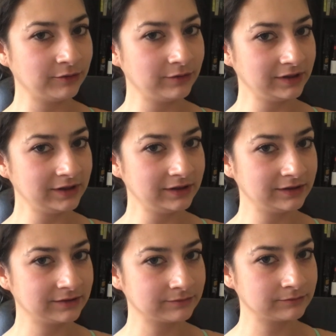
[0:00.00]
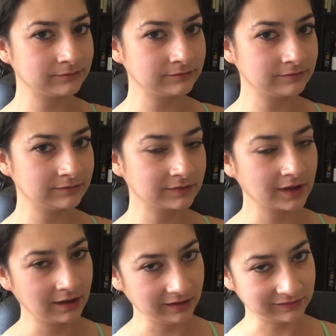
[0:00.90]
Really?
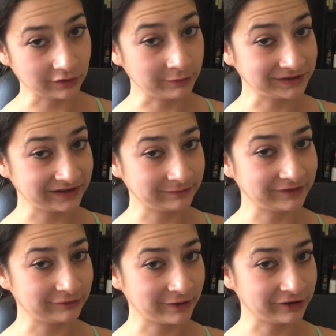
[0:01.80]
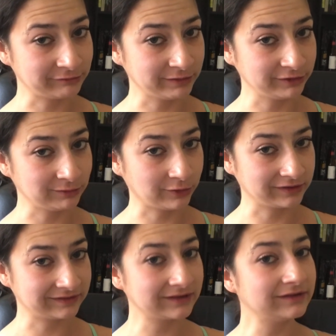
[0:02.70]
I swear my taste buds are better than my beer pouring
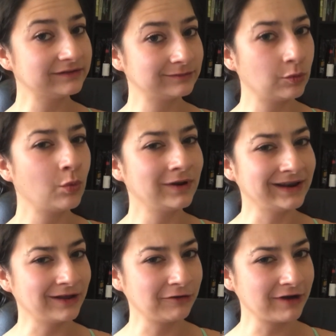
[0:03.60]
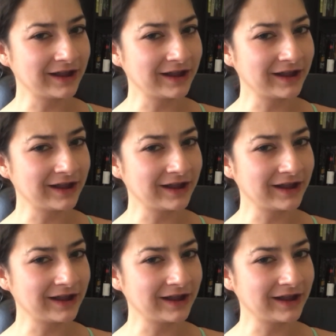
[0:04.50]
skills. One day I'll rock